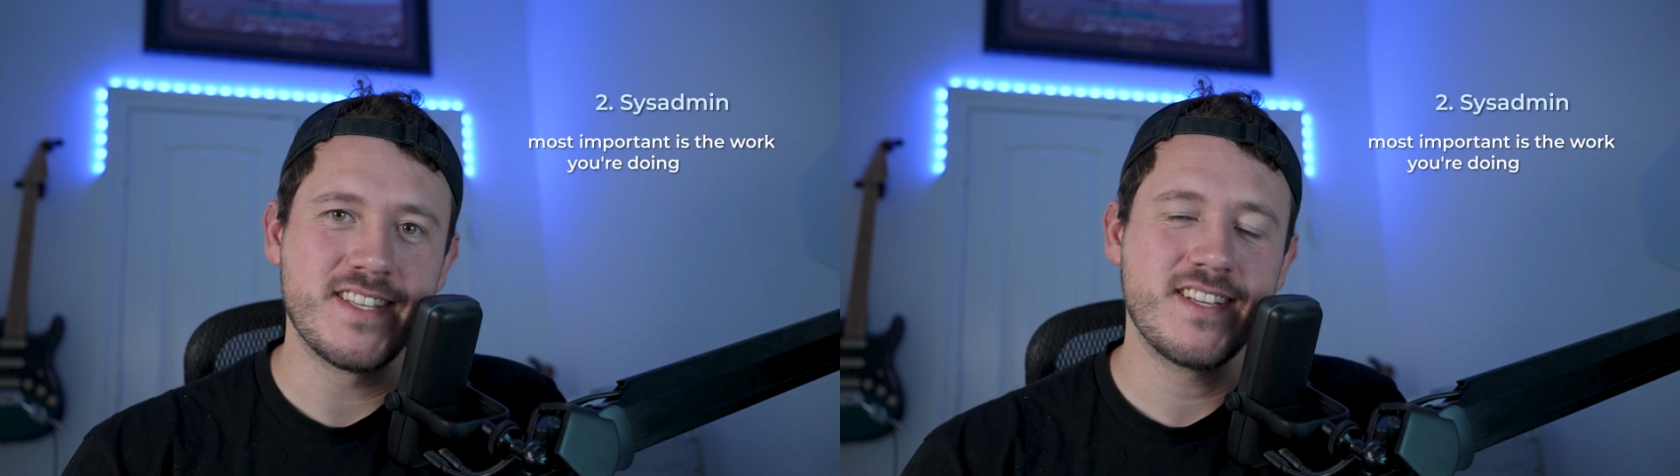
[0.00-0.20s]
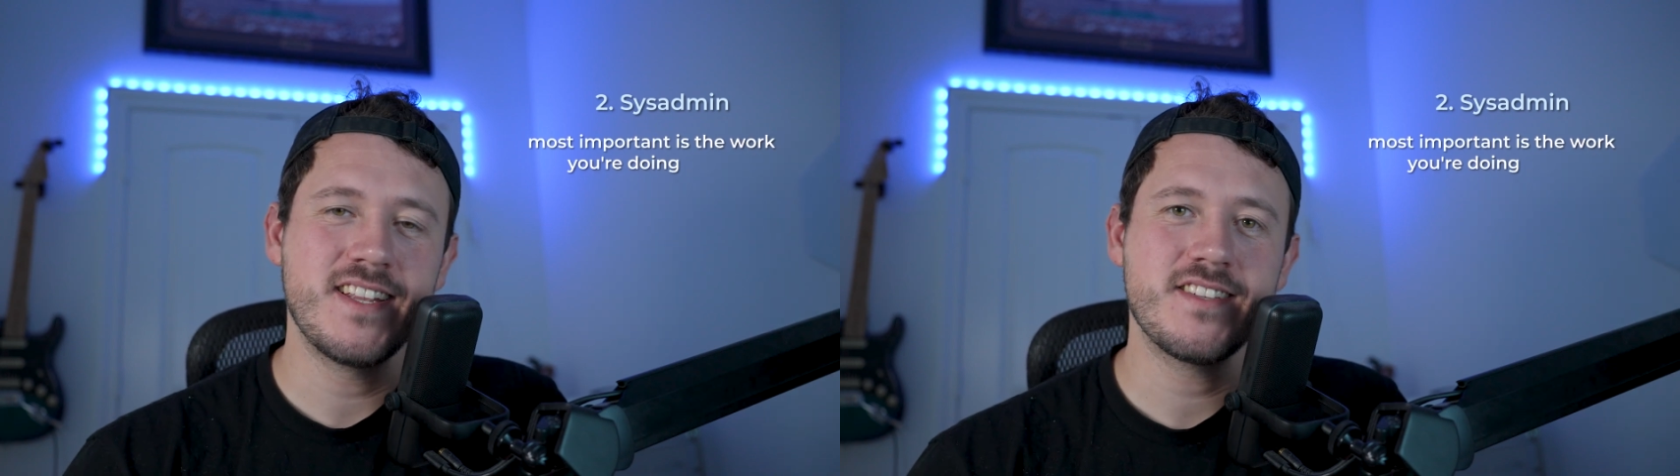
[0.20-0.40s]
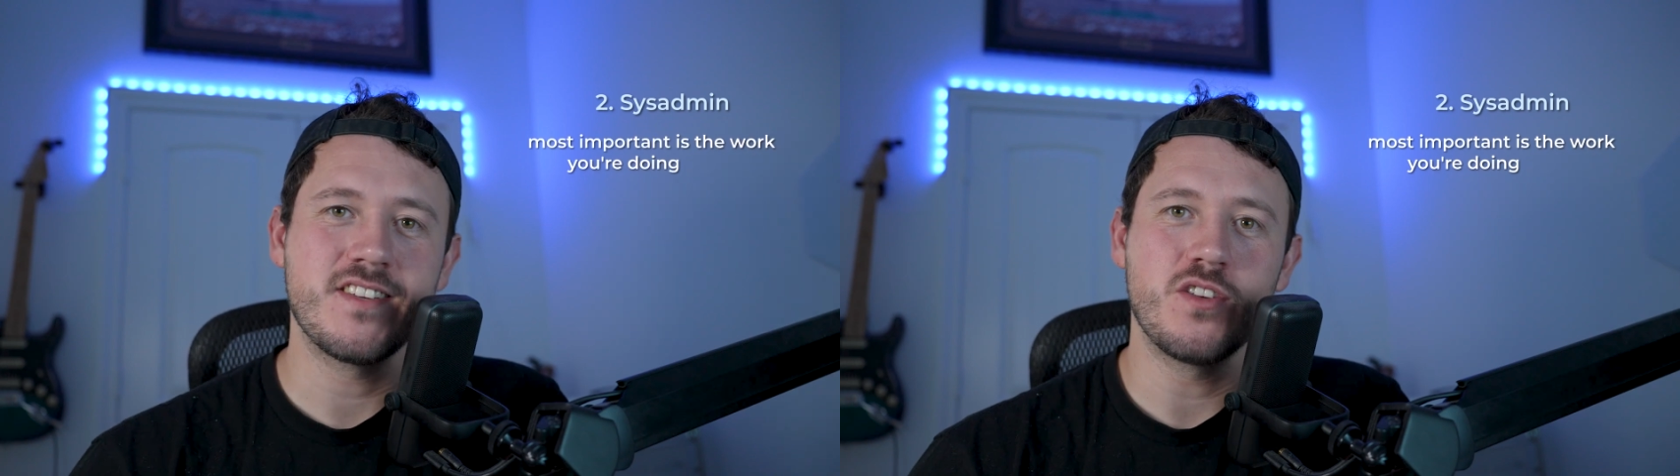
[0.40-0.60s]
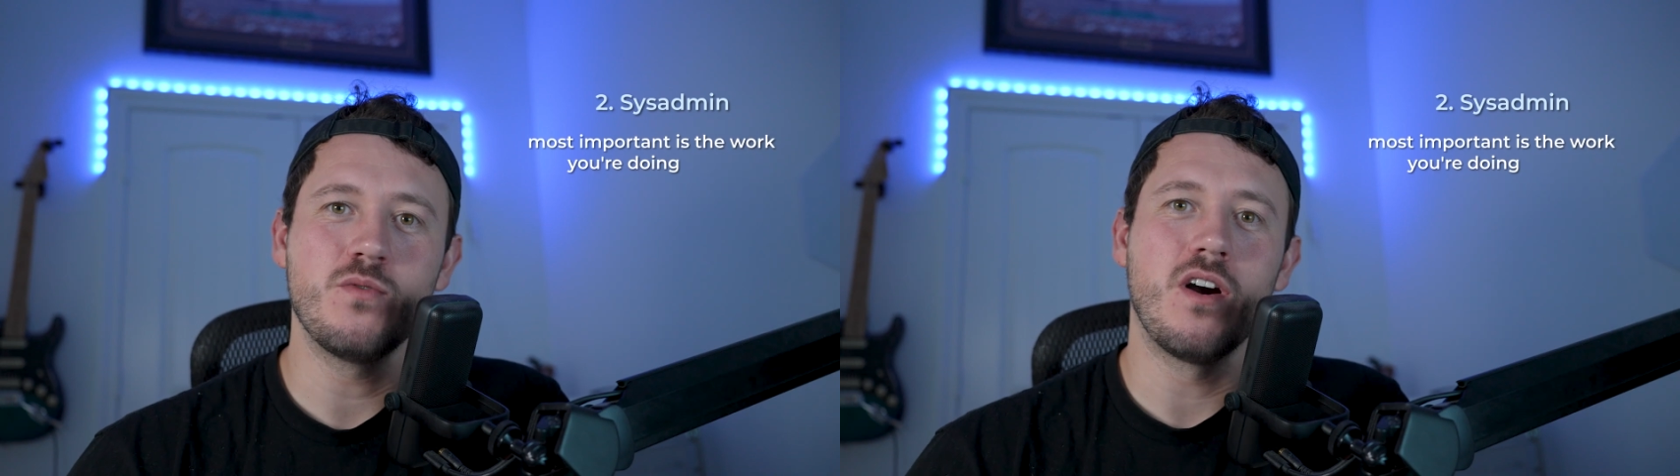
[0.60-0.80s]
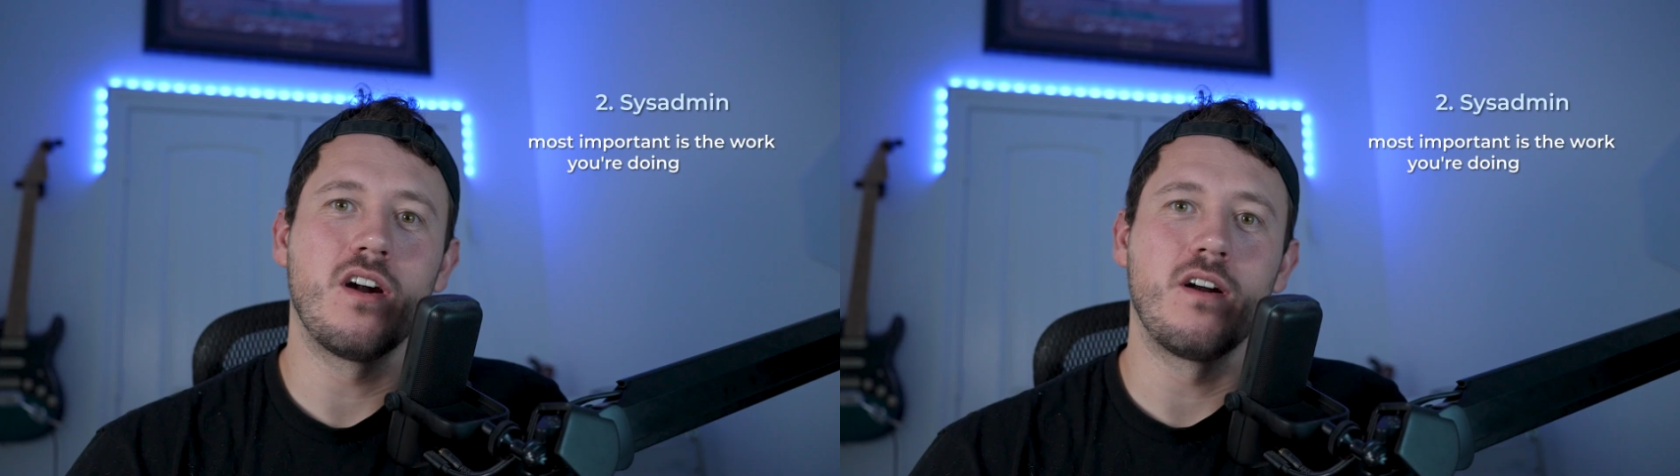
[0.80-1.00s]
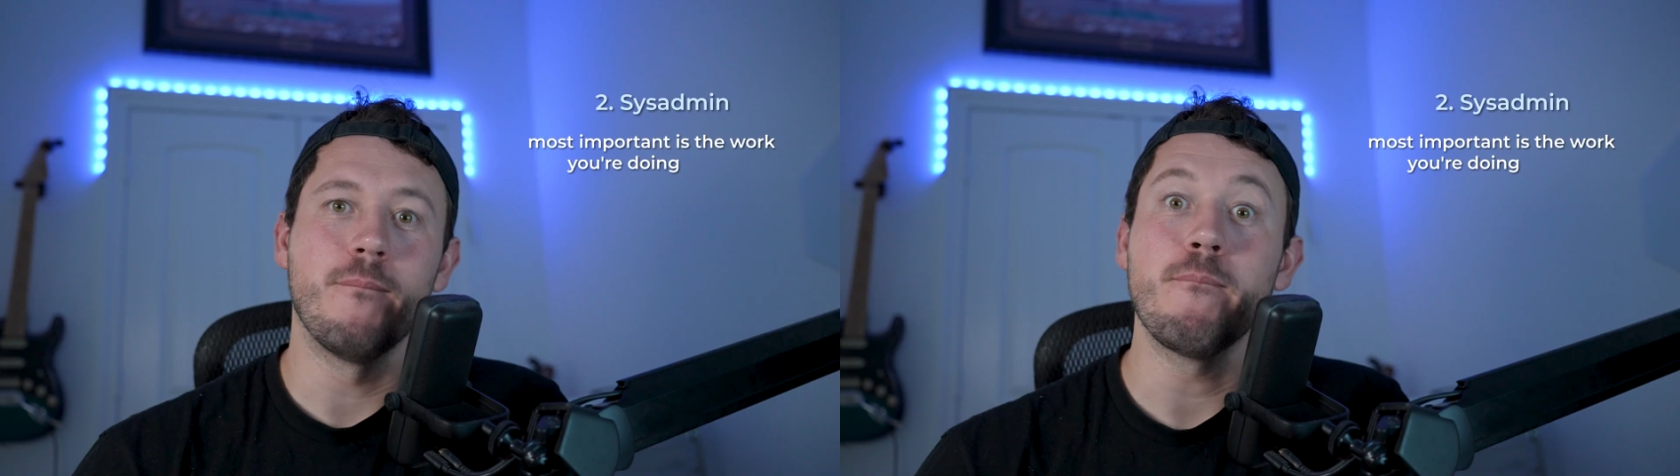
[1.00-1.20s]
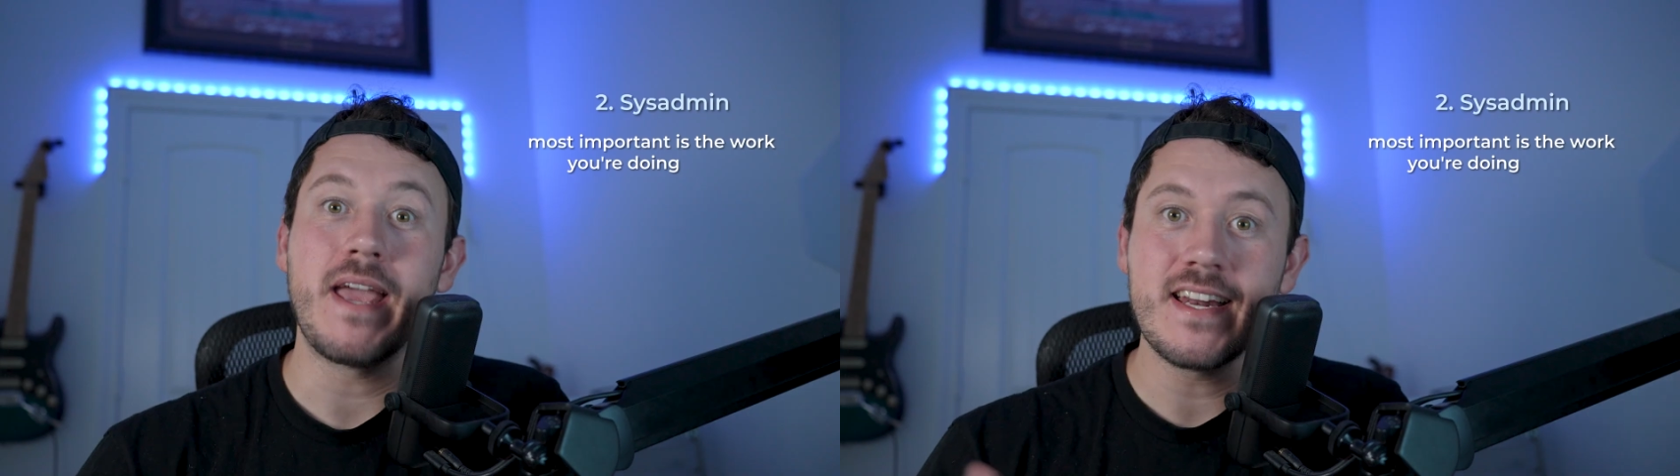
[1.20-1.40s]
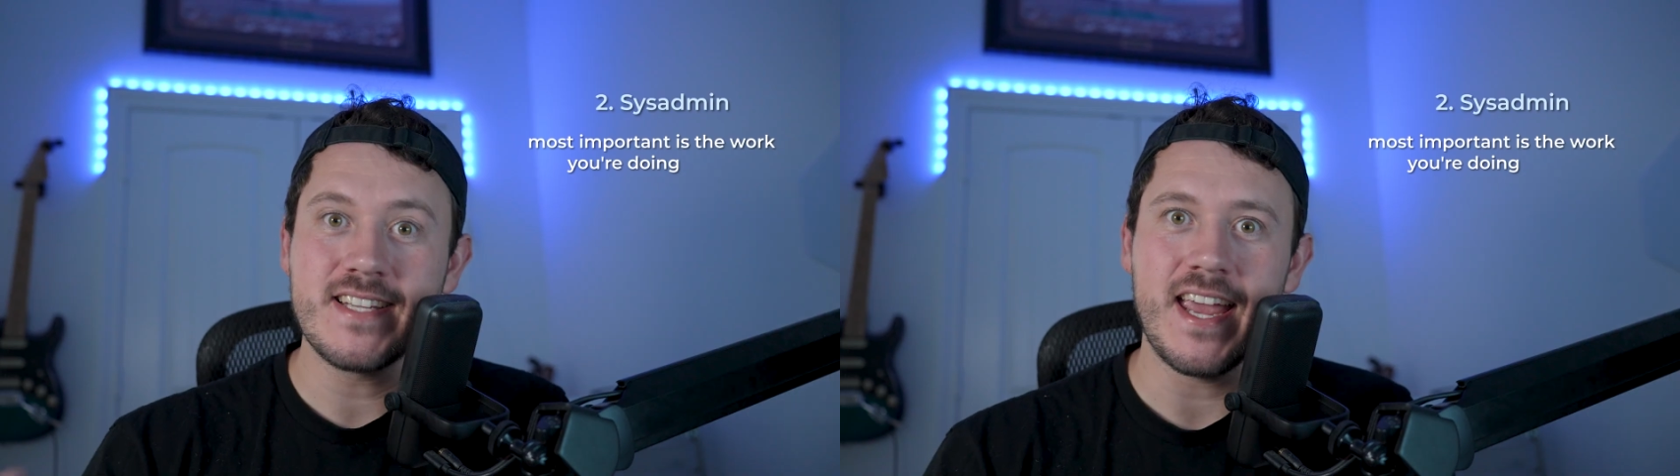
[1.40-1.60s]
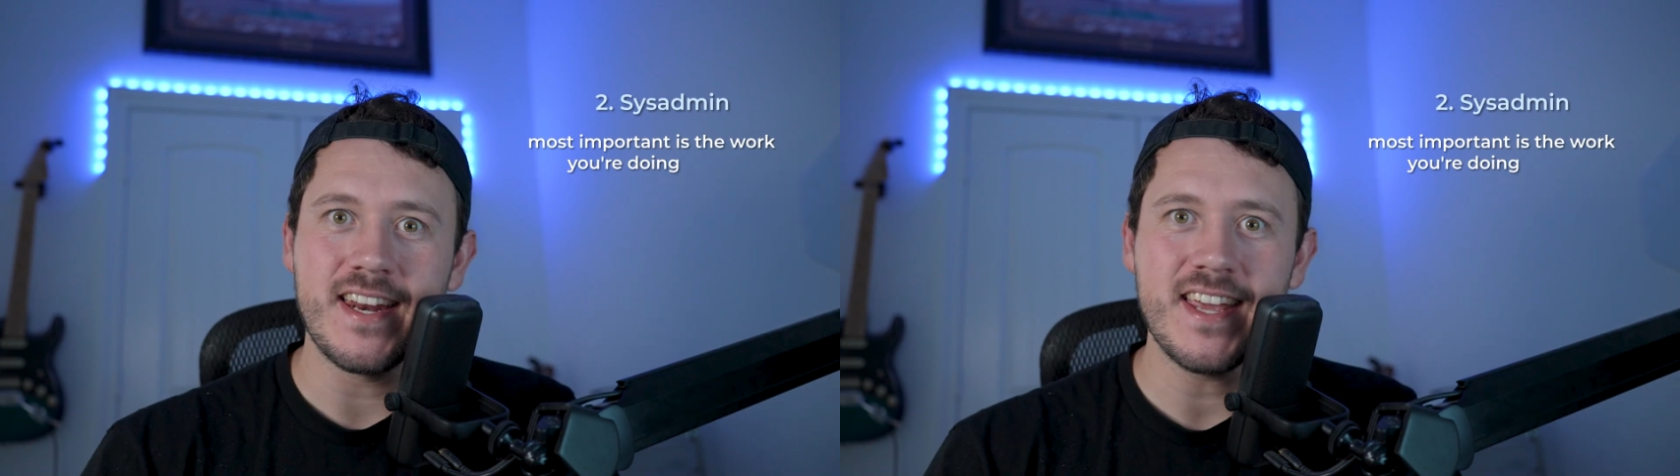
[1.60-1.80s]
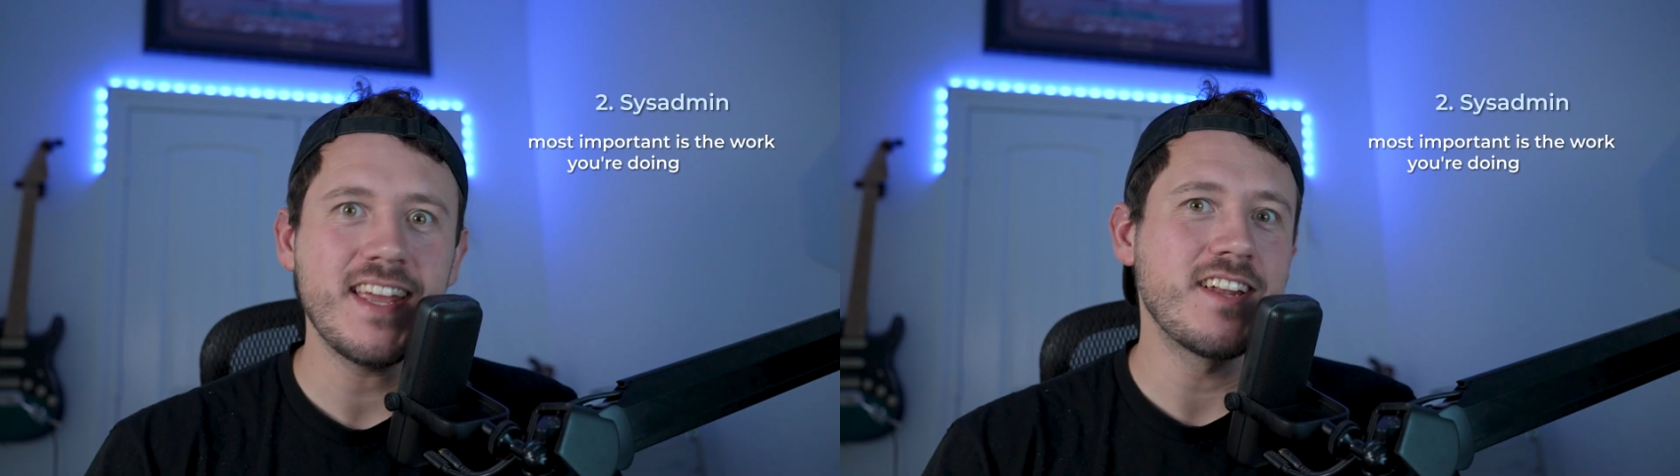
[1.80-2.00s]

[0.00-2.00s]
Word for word: incidents, you are maintaining